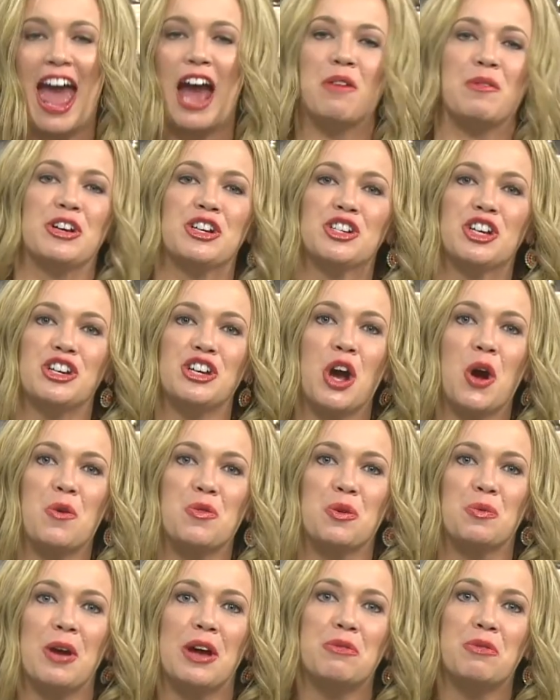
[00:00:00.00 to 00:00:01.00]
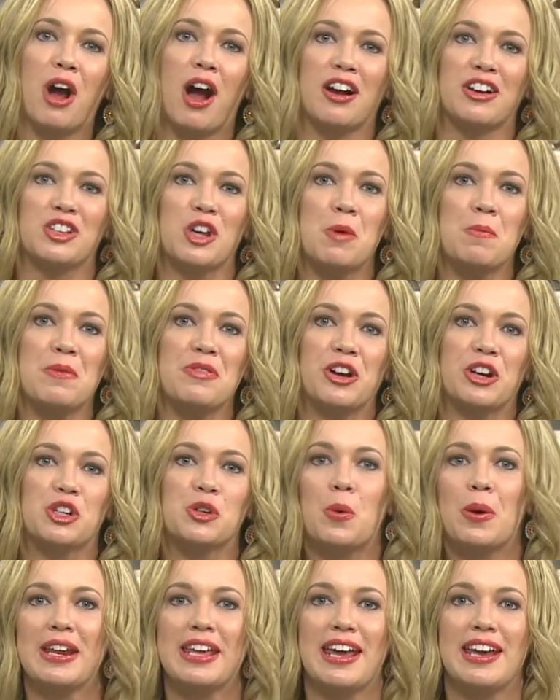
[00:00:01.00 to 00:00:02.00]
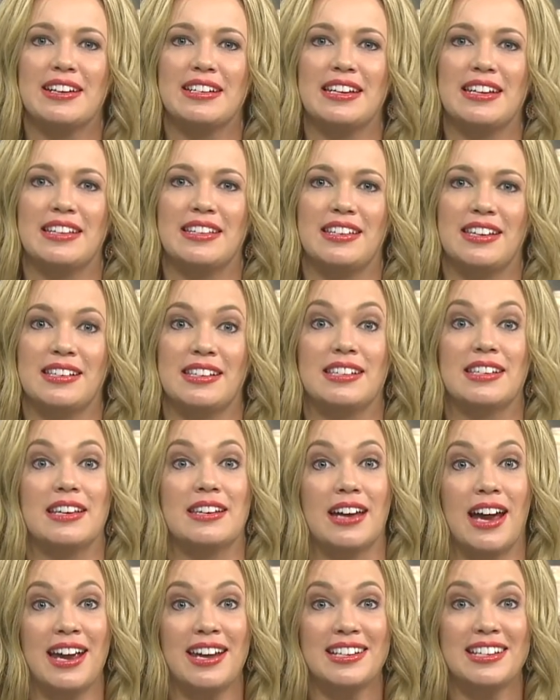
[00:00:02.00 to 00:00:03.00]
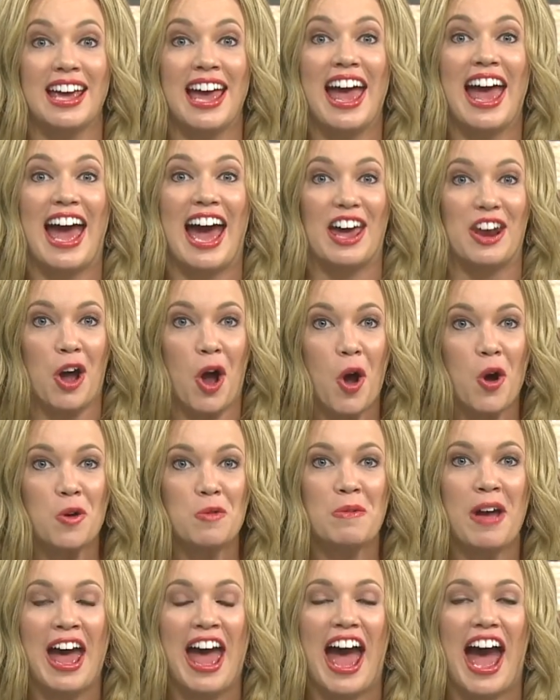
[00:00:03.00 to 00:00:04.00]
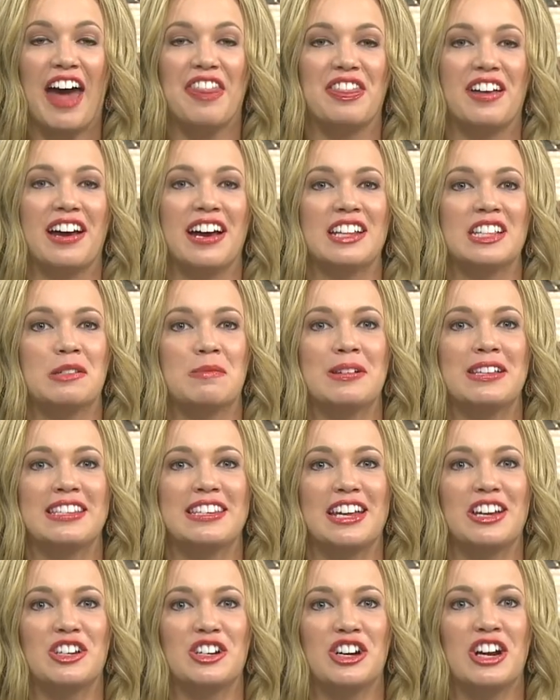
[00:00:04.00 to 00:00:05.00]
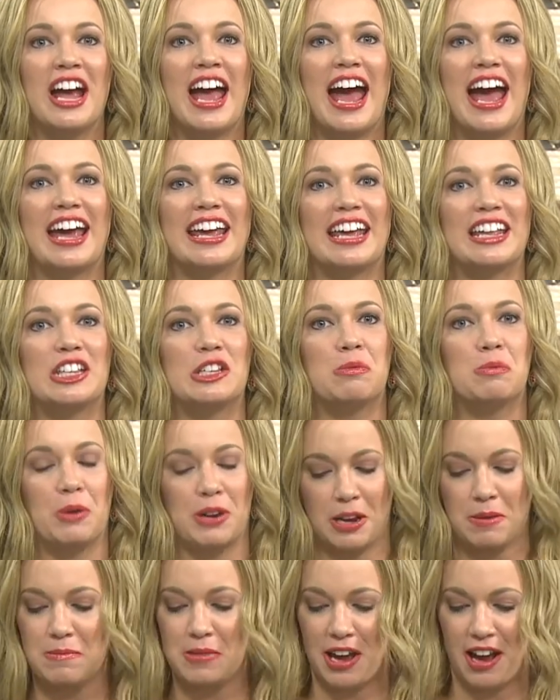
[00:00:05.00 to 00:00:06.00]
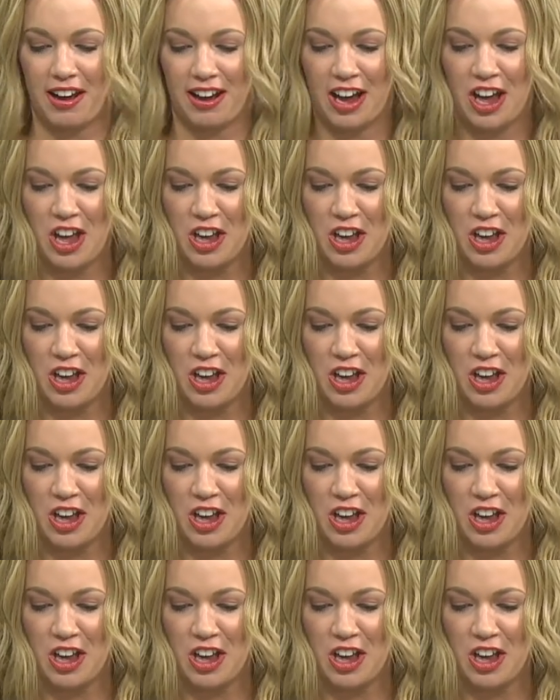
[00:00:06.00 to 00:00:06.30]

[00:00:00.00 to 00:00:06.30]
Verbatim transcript: And we should note the Red Rocks open their 2018 season tonight at home at the Huntsman Center against Brigham Young